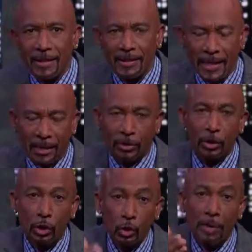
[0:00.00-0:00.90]
Now,
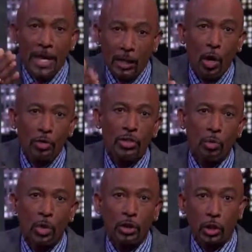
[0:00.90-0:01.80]
you may know
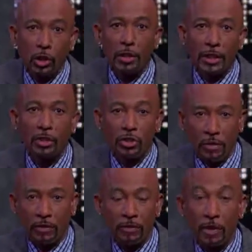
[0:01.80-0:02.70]
someone currently
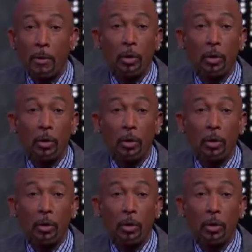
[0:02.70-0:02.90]
suffering from,